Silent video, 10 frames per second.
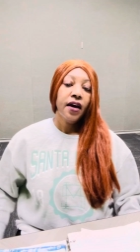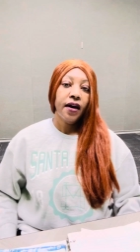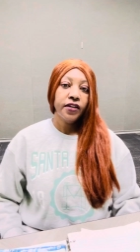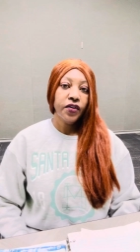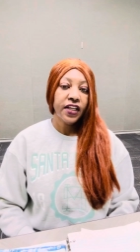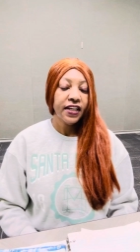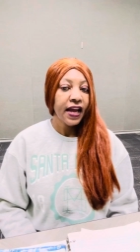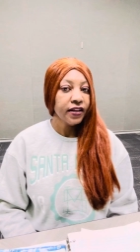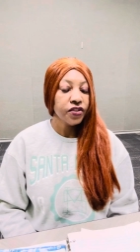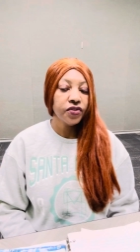You can
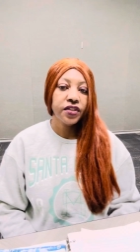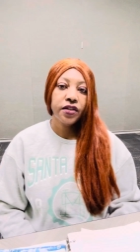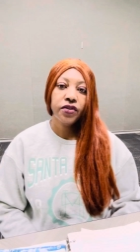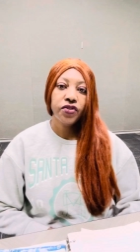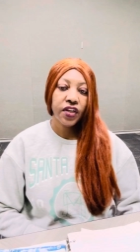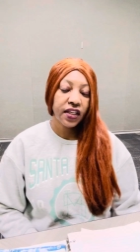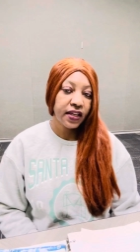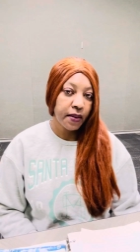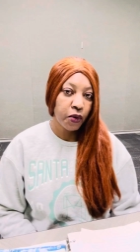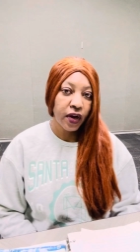enhance your skills, you can
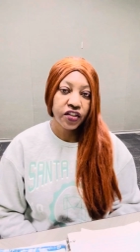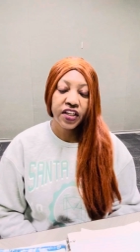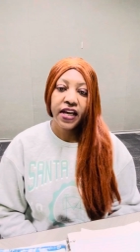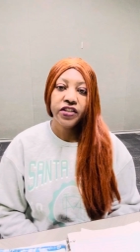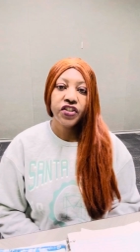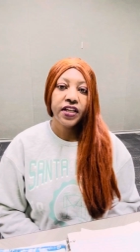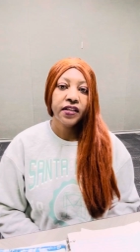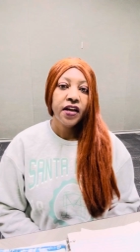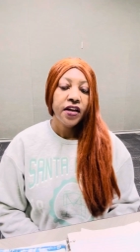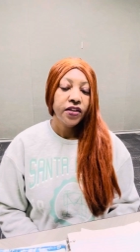get more education,
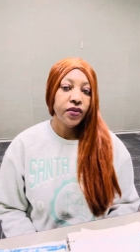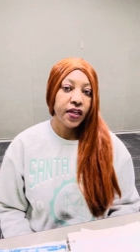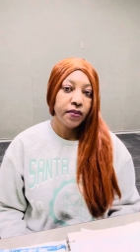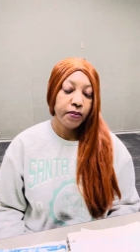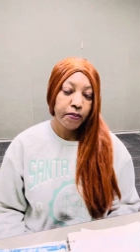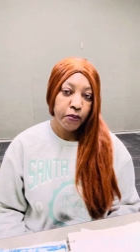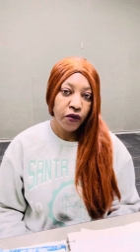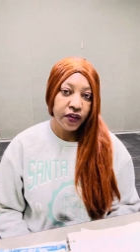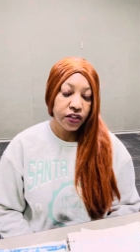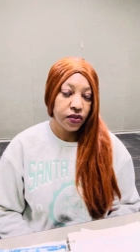you can move
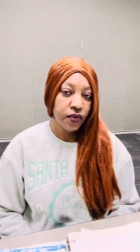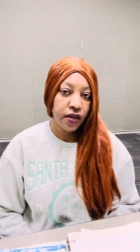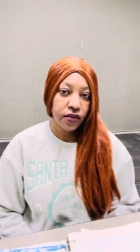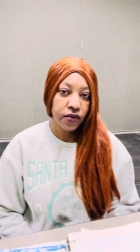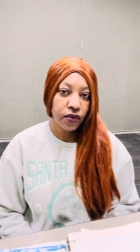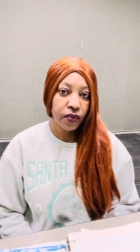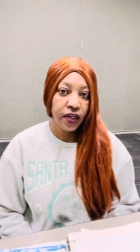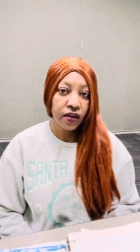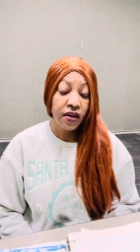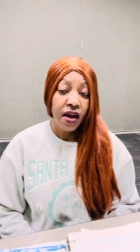into a new
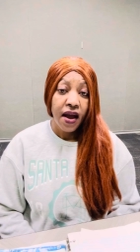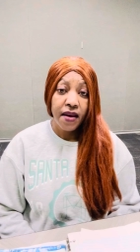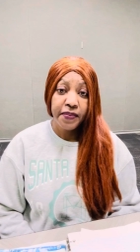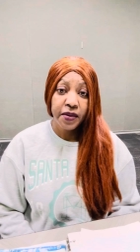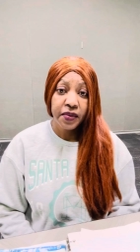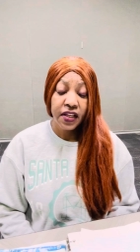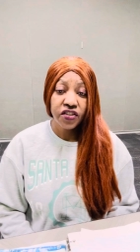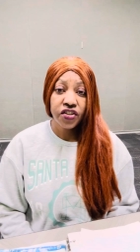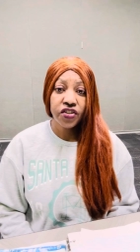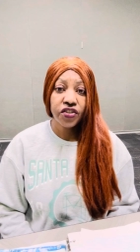career. And people that
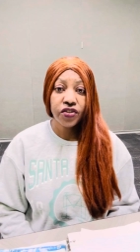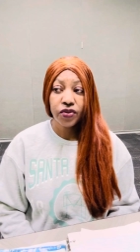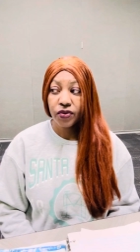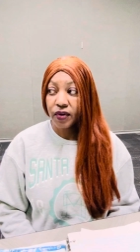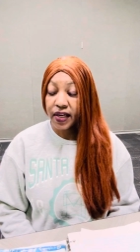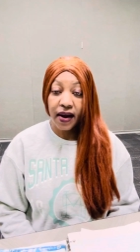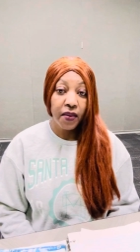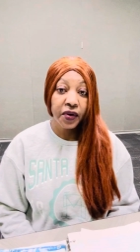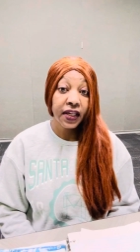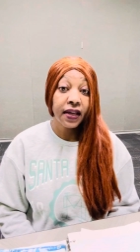just straight out
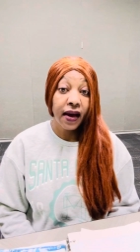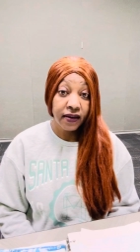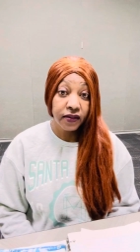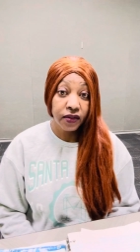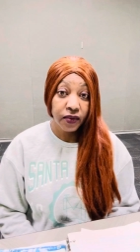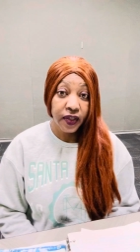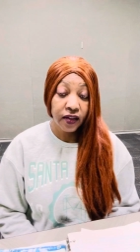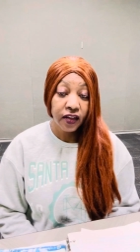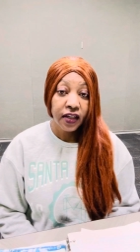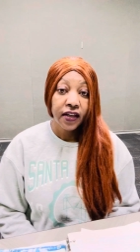want to get out of a career,
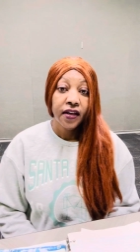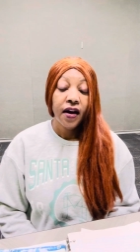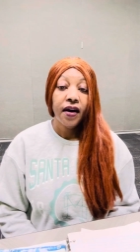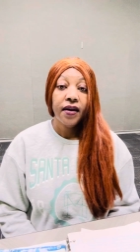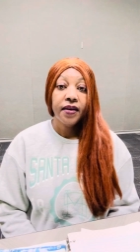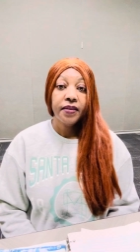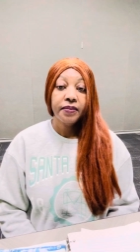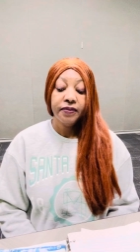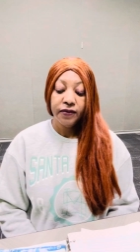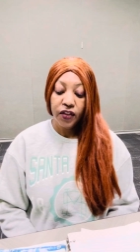
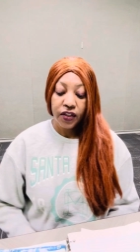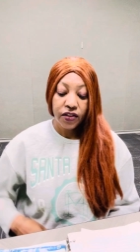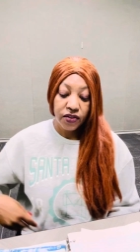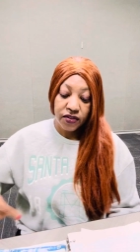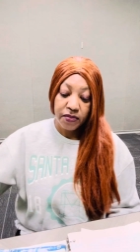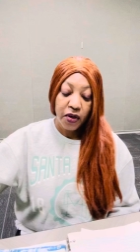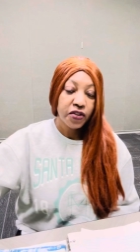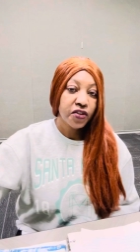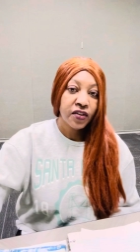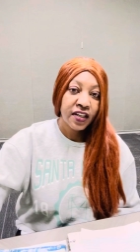you can do some
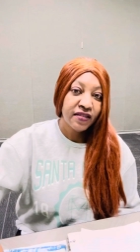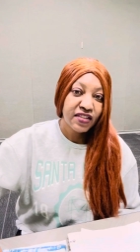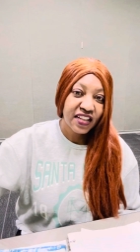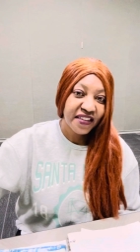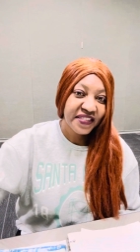alternative stuff.